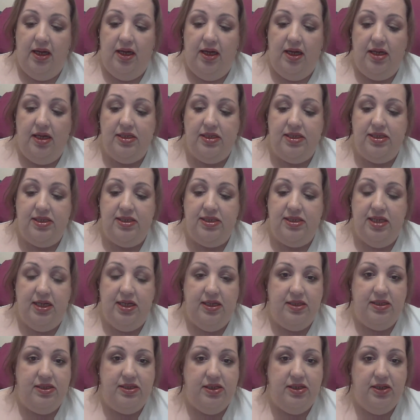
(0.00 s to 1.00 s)
as I
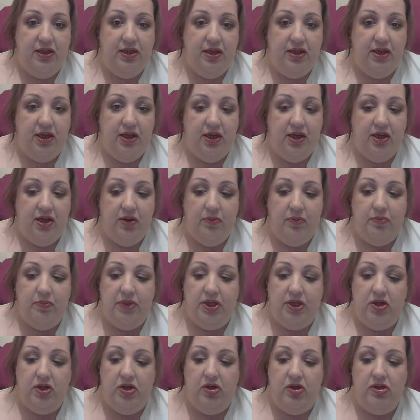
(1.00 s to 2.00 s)
said,
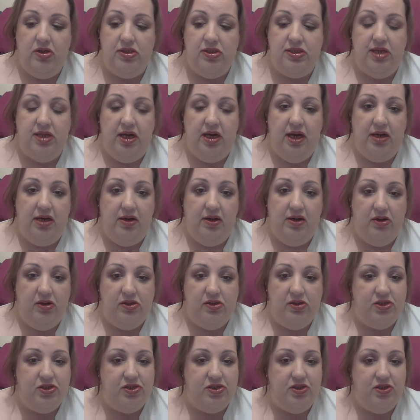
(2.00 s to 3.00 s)
because I can't
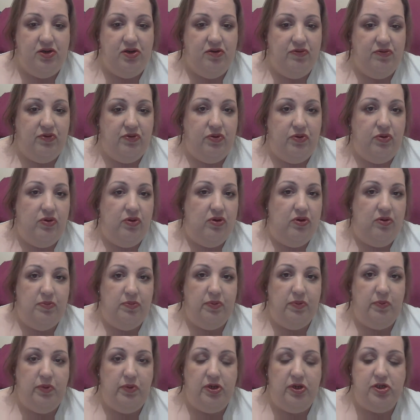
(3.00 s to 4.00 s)
just sort of go up
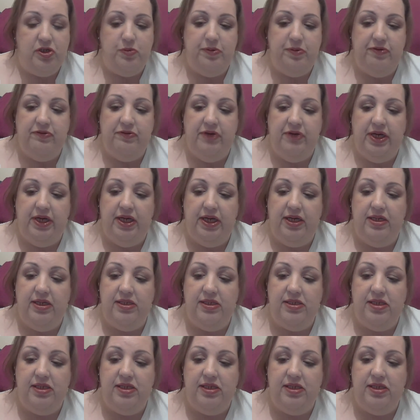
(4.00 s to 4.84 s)
and wash my face,